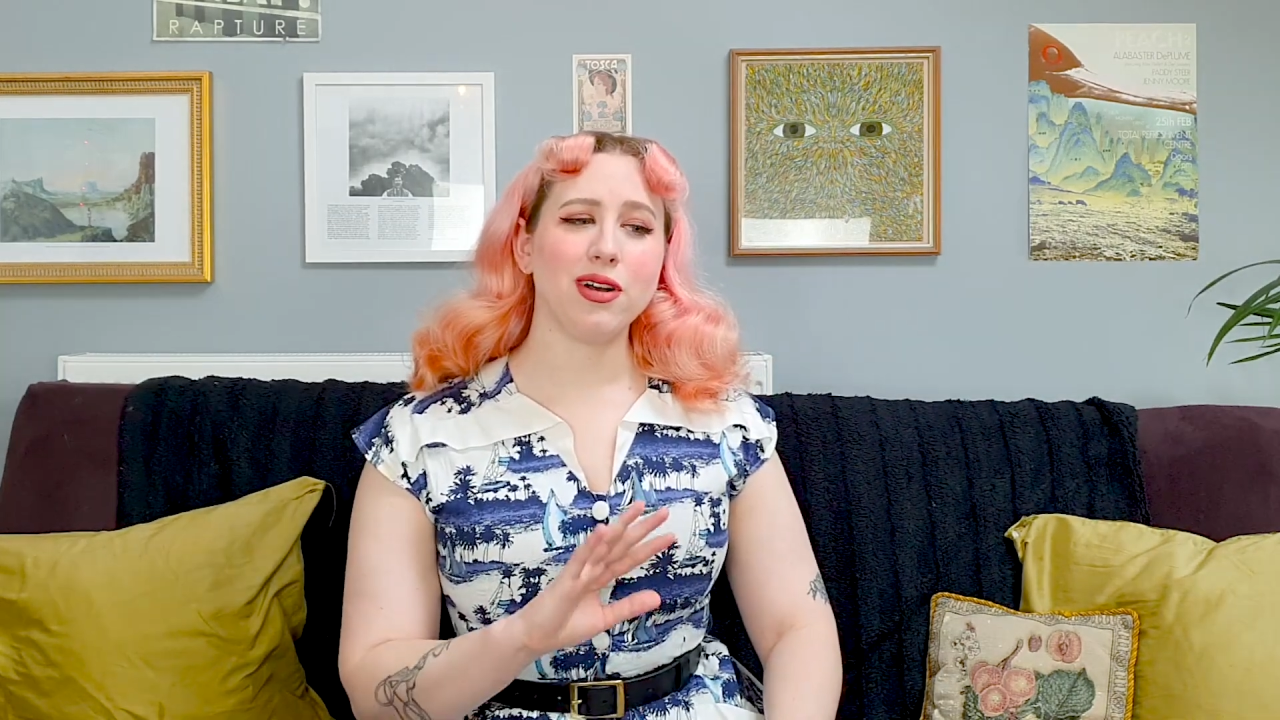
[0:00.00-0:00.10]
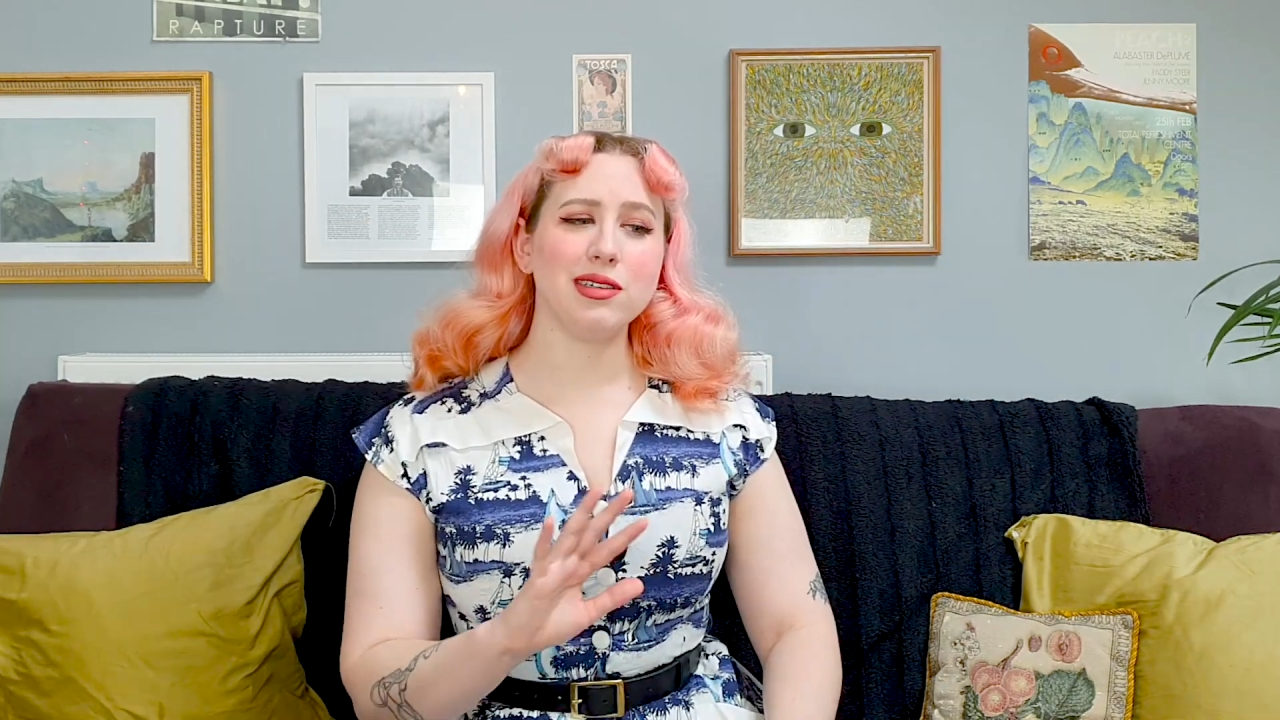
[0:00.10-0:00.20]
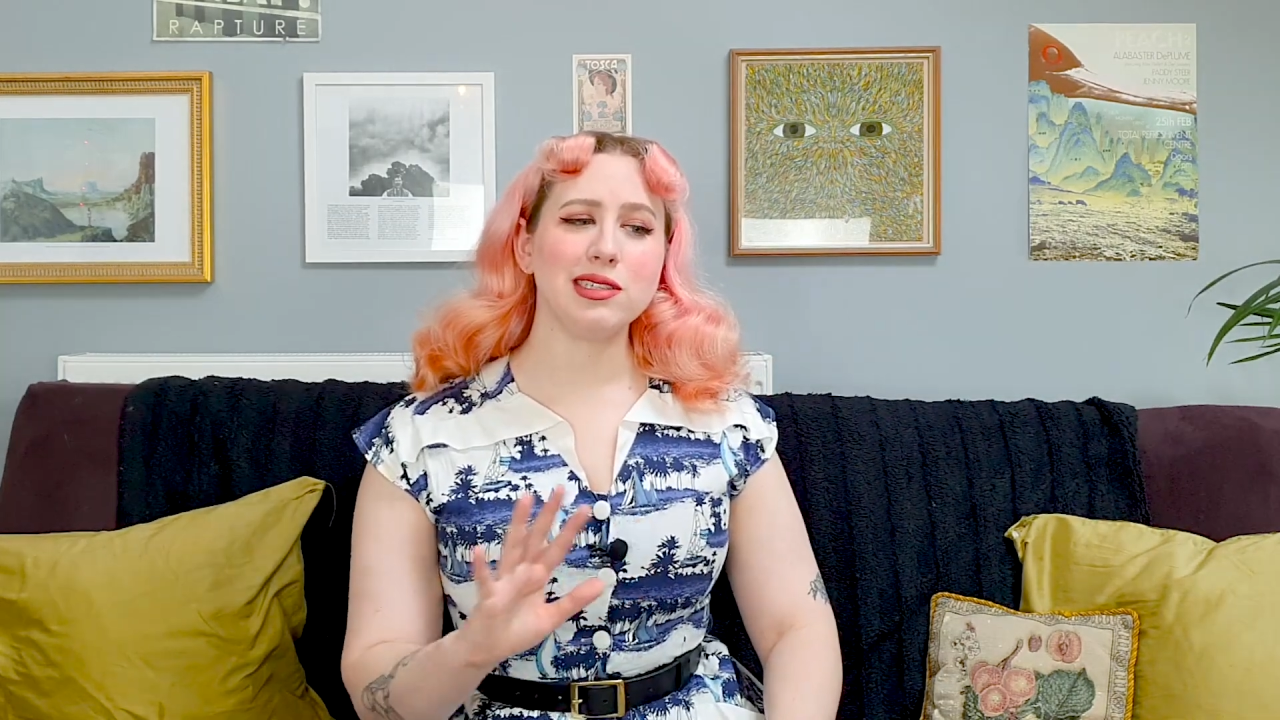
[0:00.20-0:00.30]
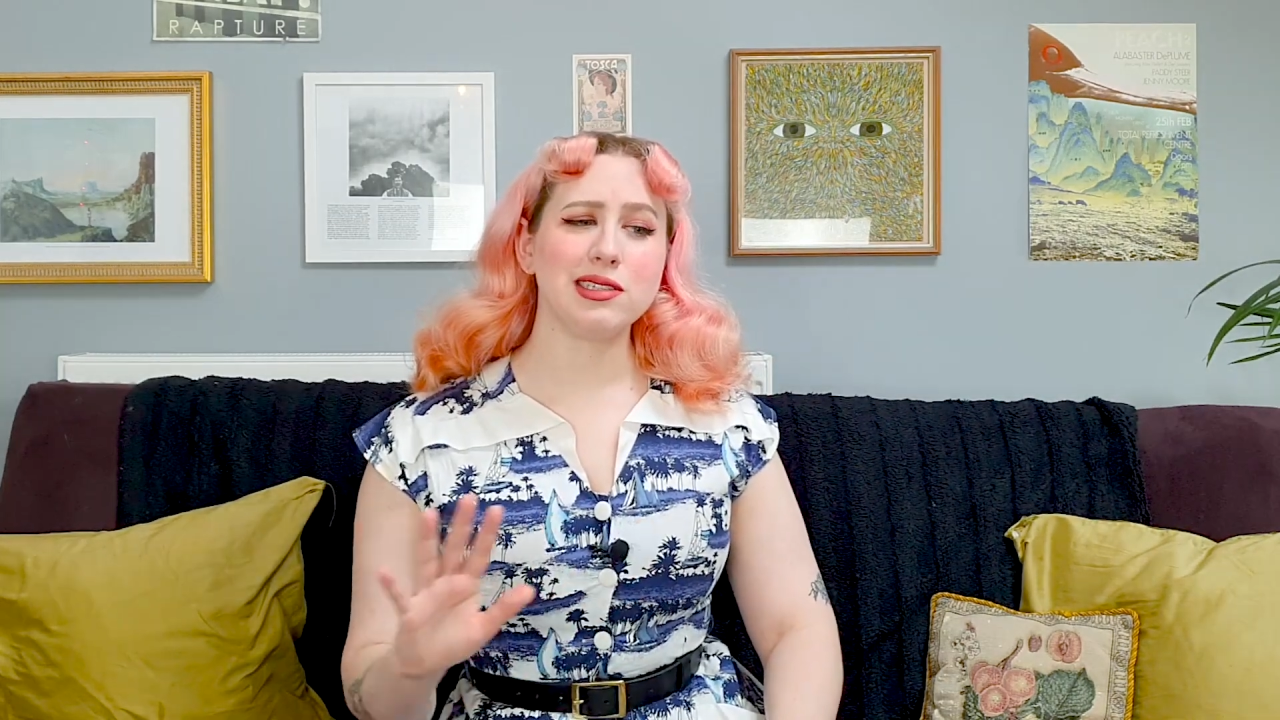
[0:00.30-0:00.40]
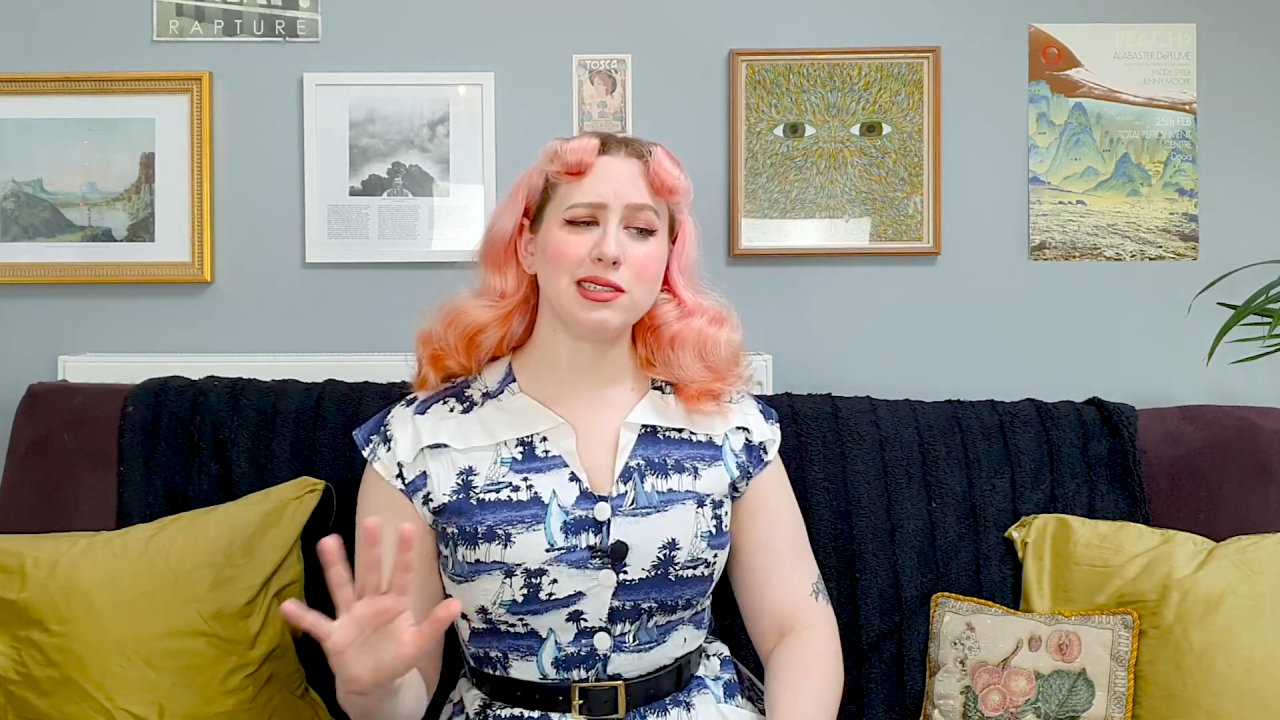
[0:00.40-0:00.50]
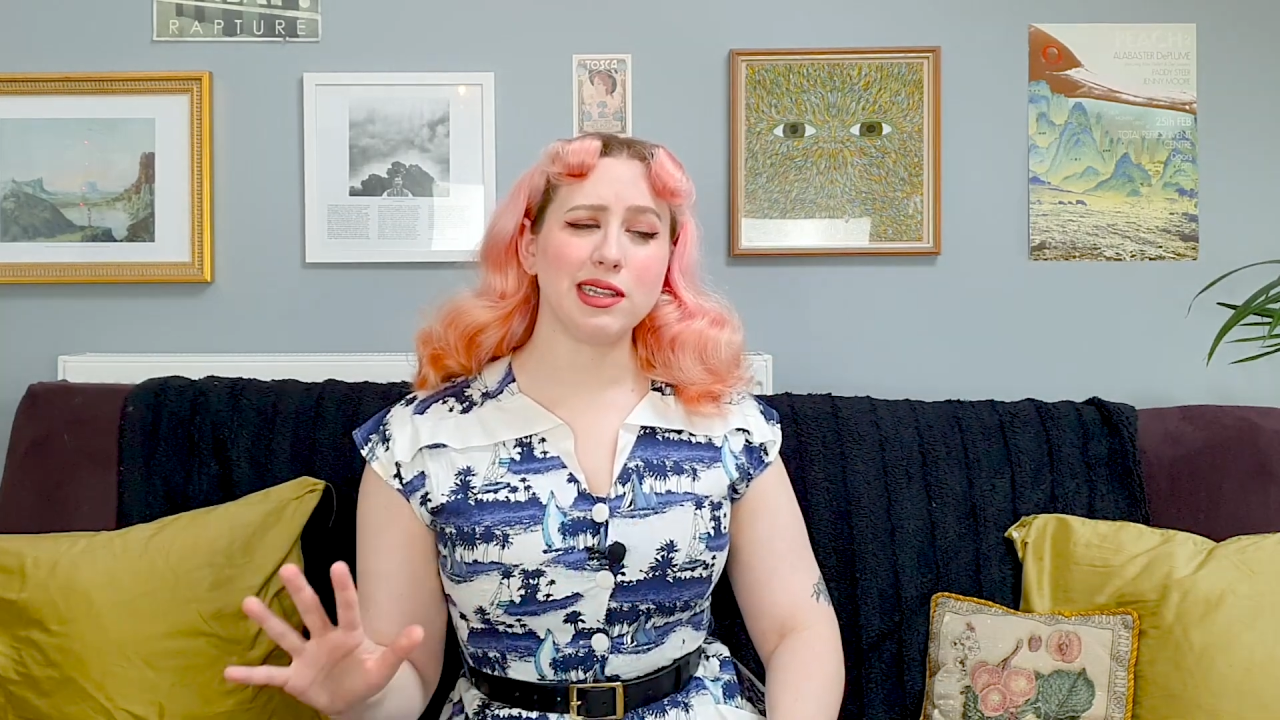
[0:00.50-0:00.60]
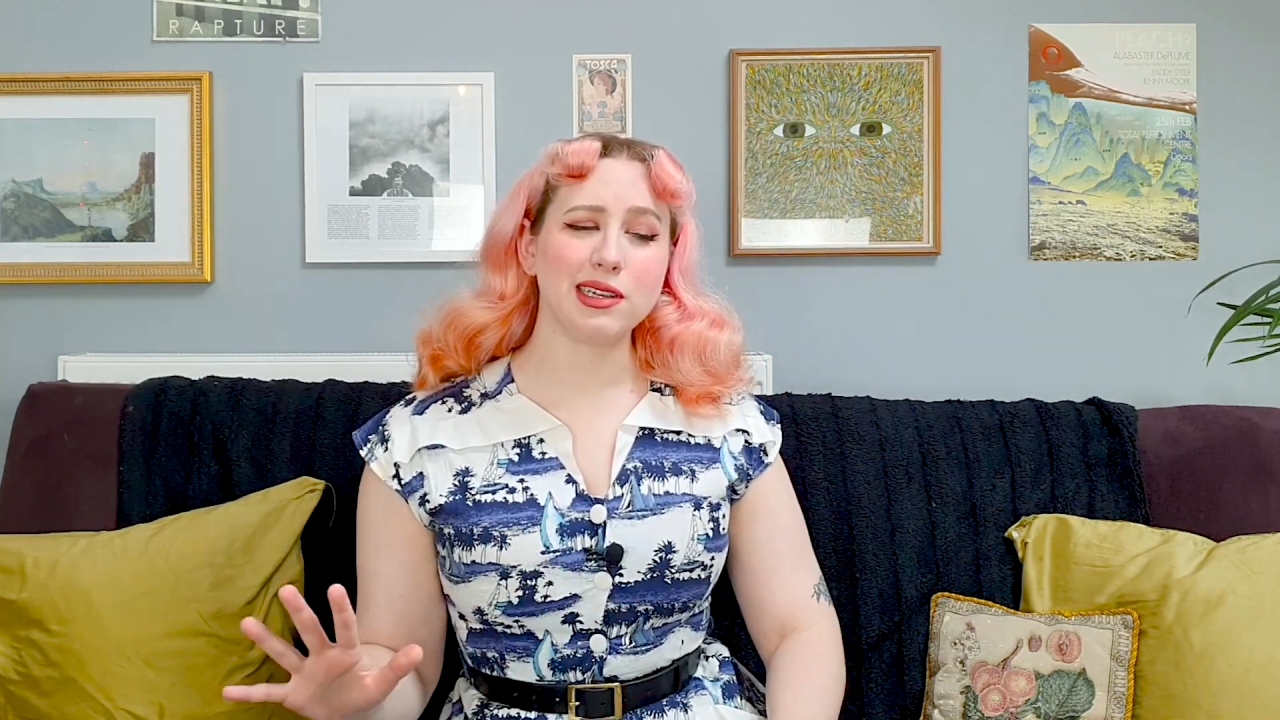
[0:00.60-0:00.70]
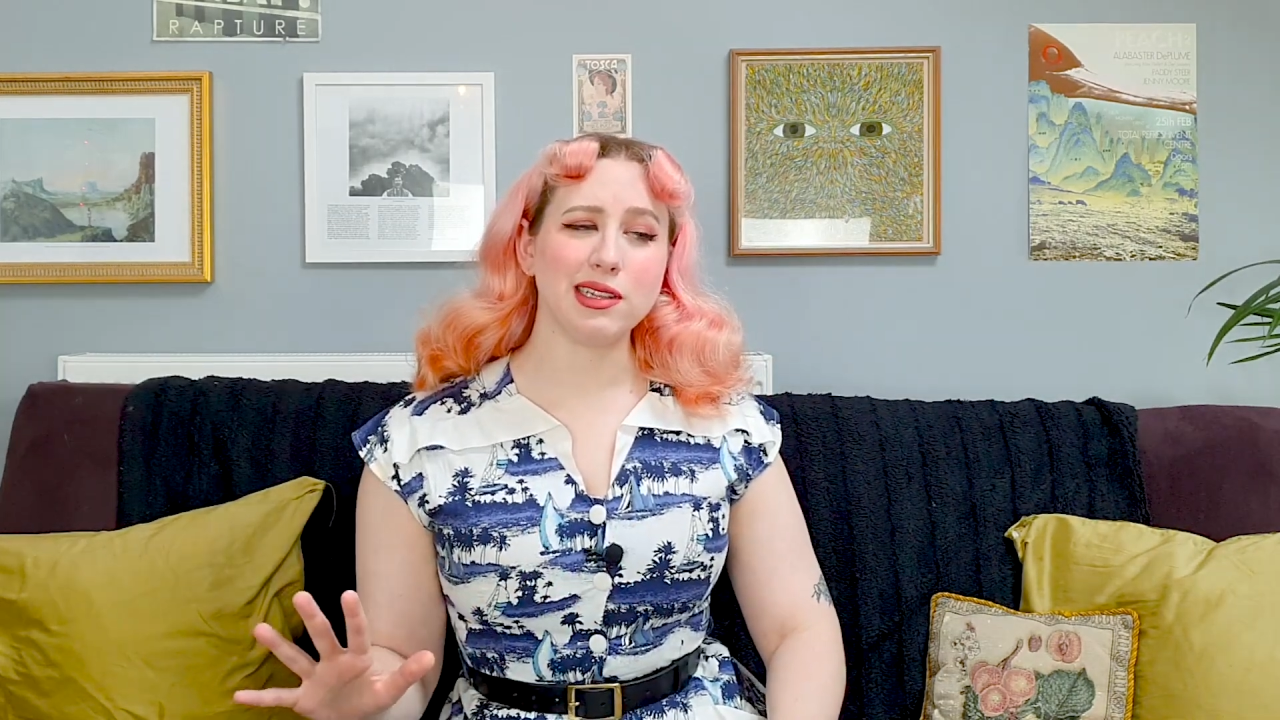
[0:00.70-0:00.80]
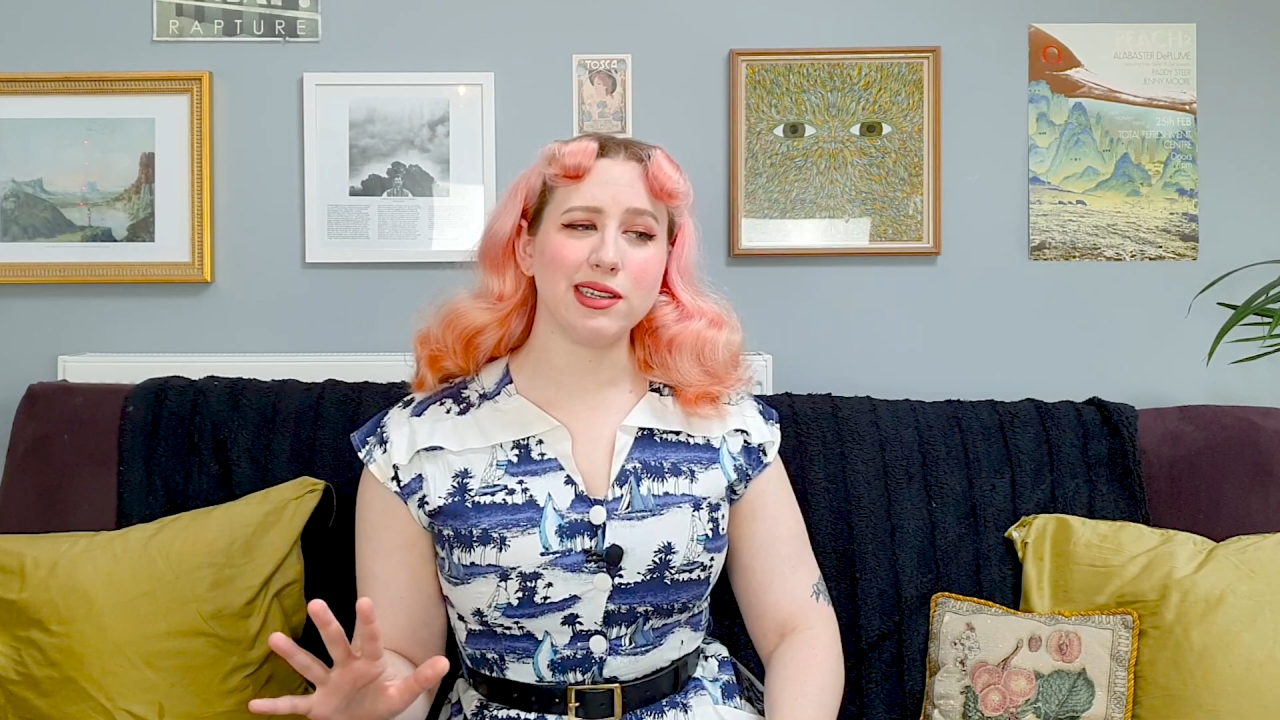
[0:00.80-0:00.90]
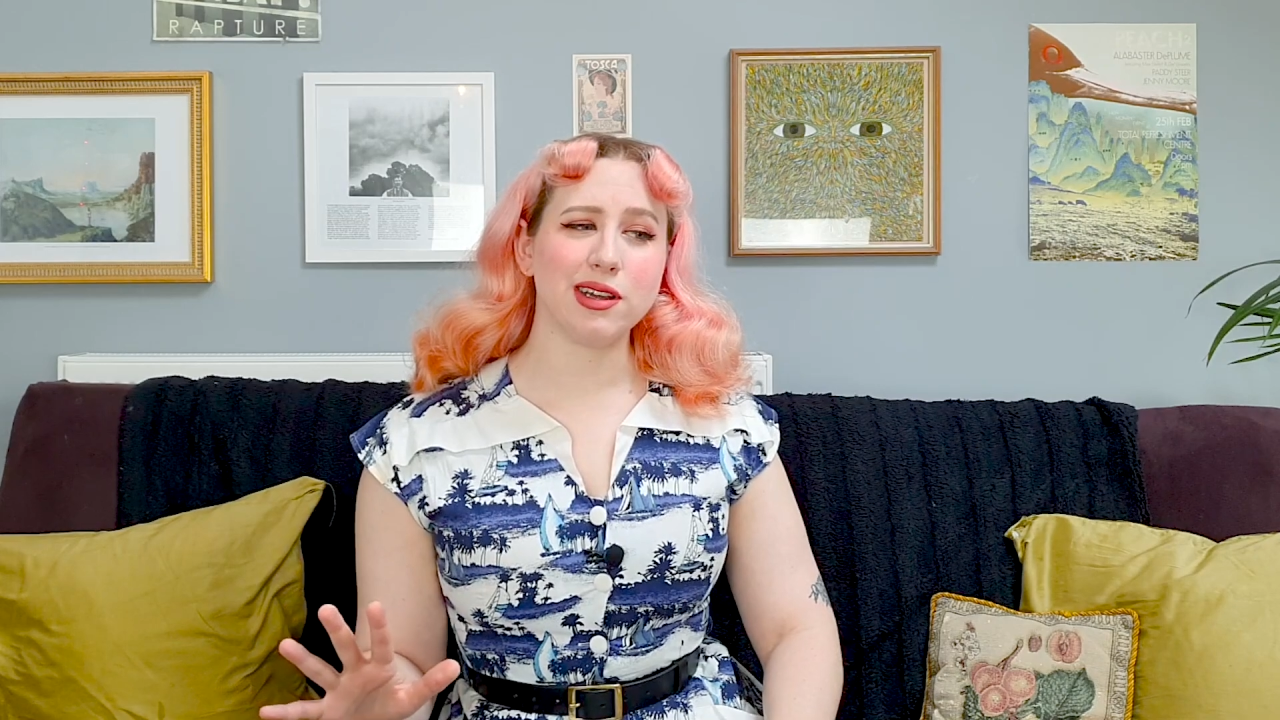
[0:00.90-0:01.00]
on distinctly